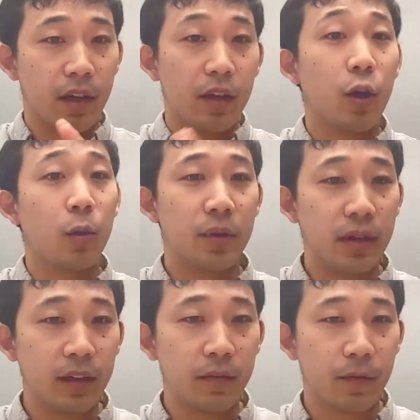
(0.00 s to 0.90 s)
an
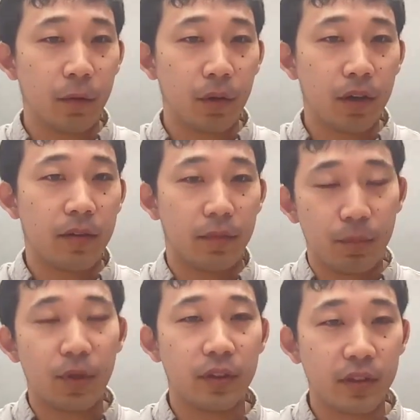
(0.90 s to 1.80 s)
opening for
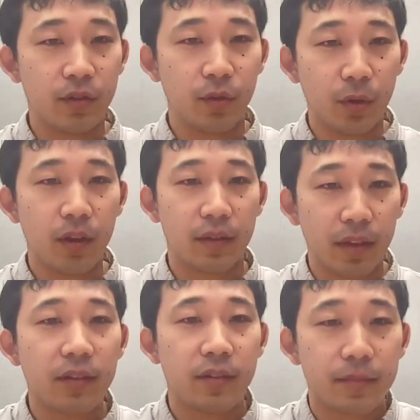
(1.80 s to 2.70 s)
building a tool like
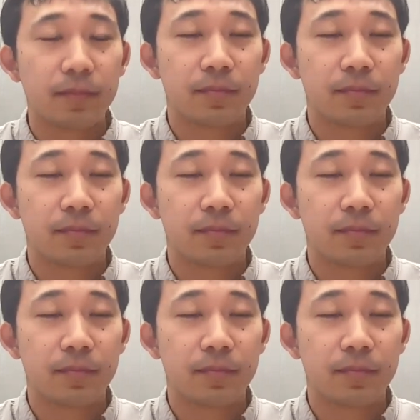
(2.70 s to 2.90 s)
this.